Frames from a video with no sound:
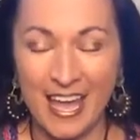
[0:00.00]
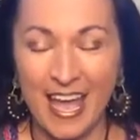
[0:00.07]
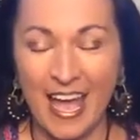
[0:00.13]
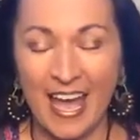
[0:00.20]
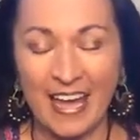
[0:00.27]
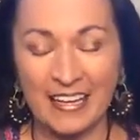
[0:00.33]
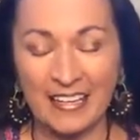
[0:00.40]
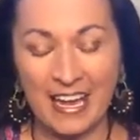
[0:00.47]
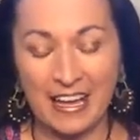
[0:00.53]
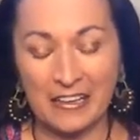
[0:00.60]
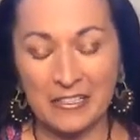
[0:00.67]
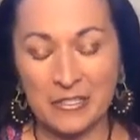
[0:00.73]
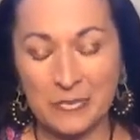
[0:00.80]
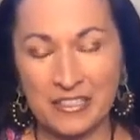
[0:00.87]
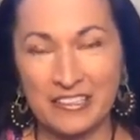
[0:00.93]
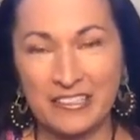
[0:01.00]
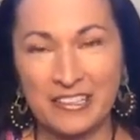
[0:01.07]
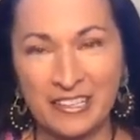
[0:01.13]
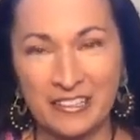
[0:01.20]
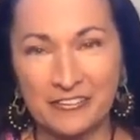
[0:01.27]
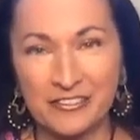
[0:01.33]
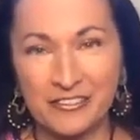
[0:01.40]
And as we
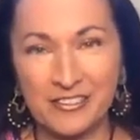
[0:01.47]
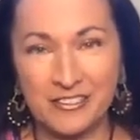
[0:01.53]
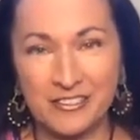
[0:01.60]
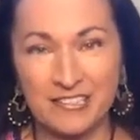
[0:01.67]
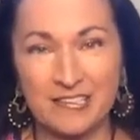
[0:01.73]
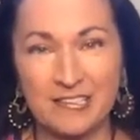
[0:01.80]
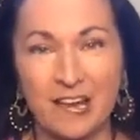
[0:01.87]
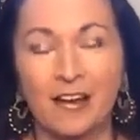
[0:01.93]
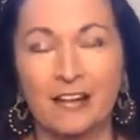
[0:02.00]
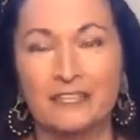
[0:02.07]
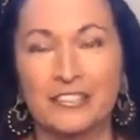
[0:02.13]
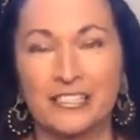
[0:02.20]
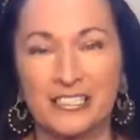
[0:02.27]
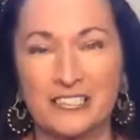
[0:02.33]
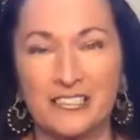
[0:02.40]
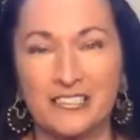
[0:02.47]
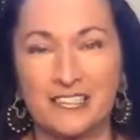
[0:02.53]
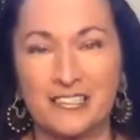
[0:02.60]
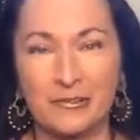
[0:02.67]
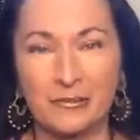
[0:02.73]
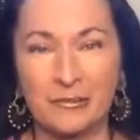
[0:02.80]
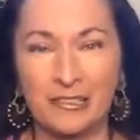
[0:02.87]
gift these offerings to
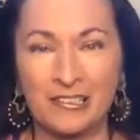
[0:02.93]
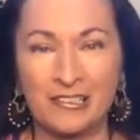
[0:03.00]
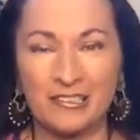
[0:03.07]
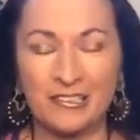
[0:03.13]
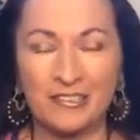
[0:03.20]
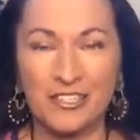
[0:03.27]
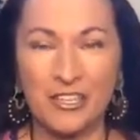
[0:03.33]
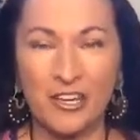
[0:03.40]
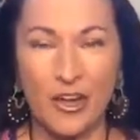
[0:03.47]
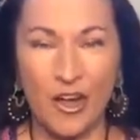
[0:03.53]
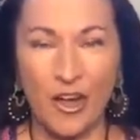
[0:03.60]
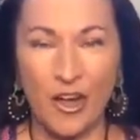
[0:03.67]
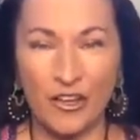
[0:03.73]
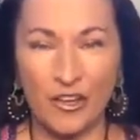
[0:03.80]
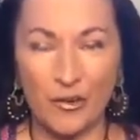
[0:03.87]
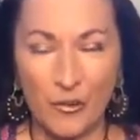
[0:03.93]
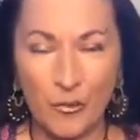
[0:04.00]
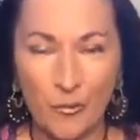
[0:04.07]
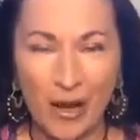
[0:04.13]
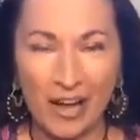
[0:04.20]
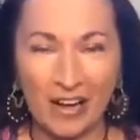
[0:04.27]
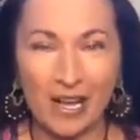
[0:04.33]
the world,
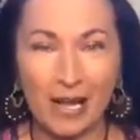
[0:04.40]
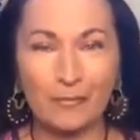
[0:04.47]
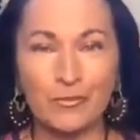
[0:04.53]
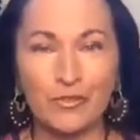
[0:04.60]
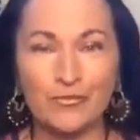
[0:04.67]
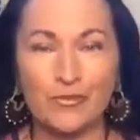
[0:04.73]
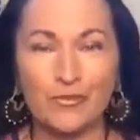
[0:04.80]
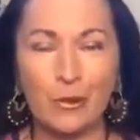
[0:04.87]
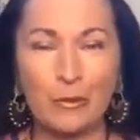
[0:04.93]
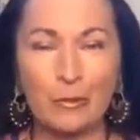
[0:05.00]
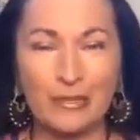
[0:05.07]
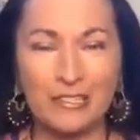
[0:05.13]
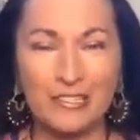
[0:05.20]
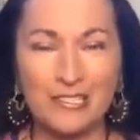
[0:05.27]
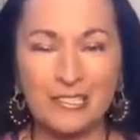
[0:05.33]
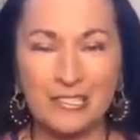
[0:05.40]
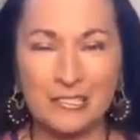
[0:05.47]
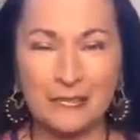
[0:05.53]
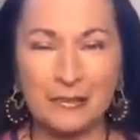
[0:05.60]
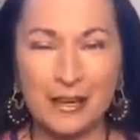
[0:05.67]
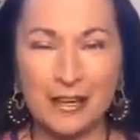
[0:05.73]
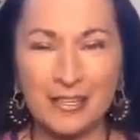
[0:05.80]
what comes forward
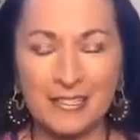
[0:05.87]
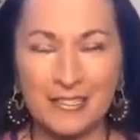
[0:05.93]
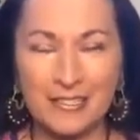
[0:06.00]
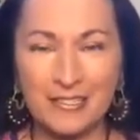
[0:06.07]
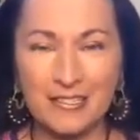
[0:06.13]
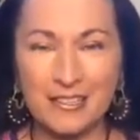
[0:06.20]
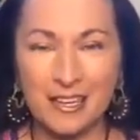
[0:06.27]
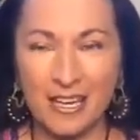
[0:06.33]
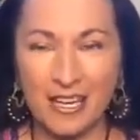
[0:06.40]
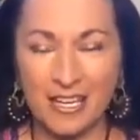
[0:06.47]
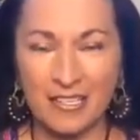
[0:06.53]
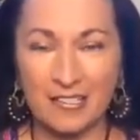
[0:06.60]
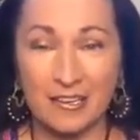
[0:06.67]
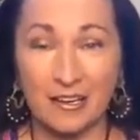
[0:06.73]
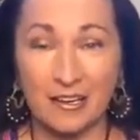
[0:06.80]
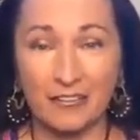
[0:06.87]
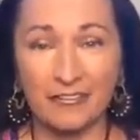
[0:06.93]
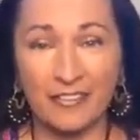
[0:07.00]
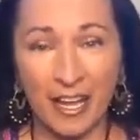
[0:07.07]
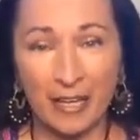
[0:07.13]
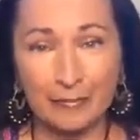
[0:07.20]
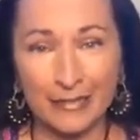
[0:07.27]
to us is our
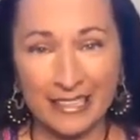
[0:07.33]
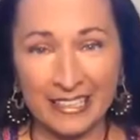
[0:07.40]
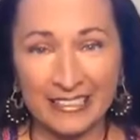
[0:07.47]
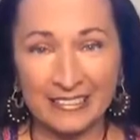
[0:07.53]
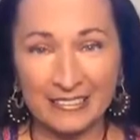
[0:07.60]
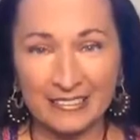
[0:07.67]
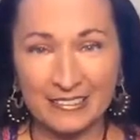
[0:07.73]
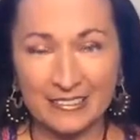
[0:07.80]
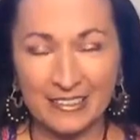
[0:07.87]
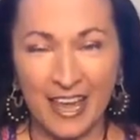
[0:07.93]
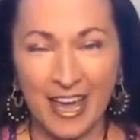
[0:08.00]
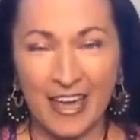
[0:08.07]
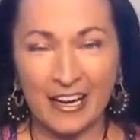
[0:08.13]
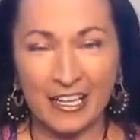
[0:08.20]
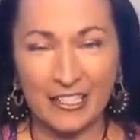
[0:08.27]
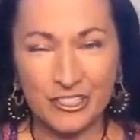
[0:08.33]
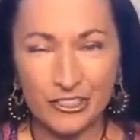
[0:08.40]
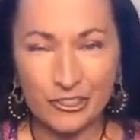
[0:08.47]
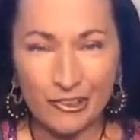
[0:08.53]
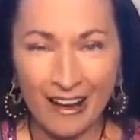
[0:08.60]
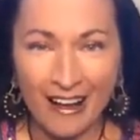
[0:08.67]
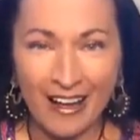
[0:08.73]
family and our
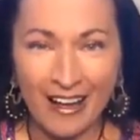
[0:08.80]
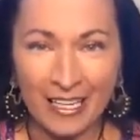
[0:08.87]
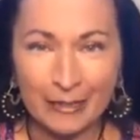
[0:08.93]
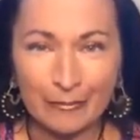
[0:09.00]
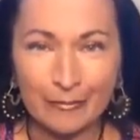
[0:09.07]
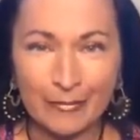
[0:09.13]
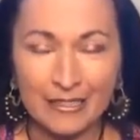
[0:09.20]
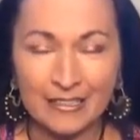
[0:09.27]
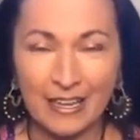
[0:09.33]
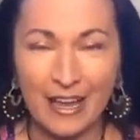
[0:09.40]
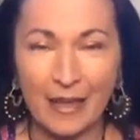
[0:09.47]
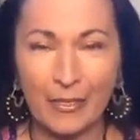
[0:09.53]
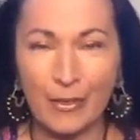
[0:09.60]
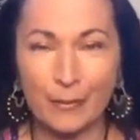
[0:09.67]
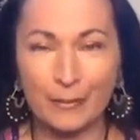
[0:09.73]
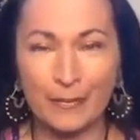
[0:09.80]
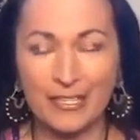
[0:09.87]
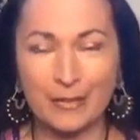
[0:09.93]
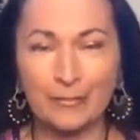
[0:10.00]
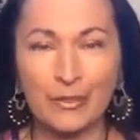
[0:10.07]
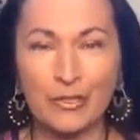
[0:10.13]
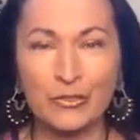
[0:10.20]
tribe and the
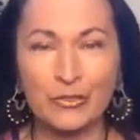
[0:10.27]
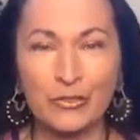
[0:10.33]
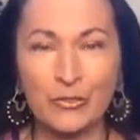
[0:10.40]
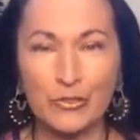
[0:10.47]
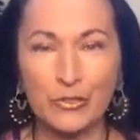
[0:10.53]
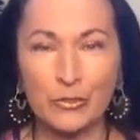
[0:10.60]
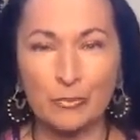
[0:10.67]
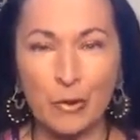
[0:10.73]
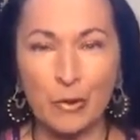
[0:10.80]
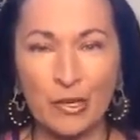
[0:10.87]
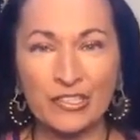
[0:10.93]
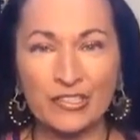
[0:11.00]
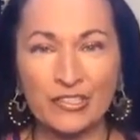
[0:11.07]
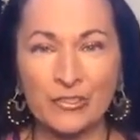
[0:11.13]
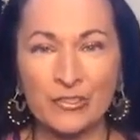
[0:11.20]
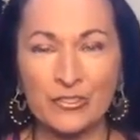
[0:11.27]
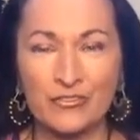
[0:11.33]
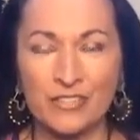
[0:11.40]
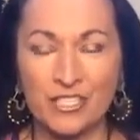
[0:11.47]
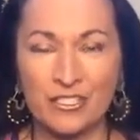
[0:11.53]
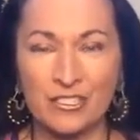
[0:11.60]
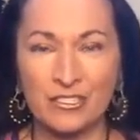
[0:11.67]
people who support those
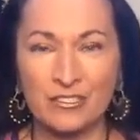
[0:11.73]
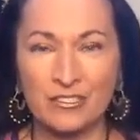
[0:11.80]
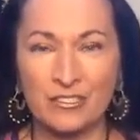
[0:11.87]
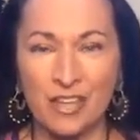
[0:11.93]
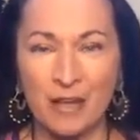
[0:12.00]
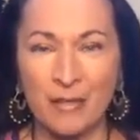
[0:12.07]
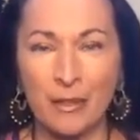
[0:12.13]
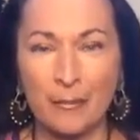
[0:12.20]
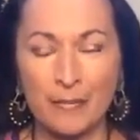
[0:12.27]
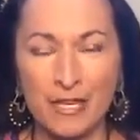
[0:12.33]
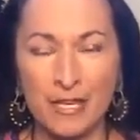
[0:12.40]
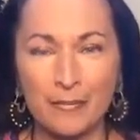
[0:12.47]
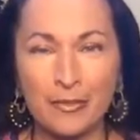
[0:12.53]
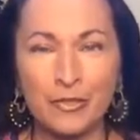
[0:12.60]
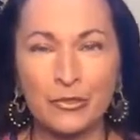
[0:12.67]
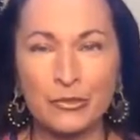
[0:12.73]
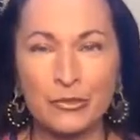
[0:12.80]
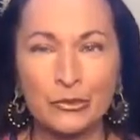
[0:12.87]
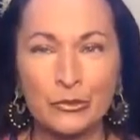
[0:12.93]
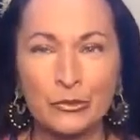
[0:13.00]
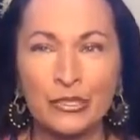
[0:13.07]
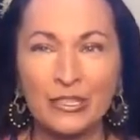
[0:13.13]
visions and the people who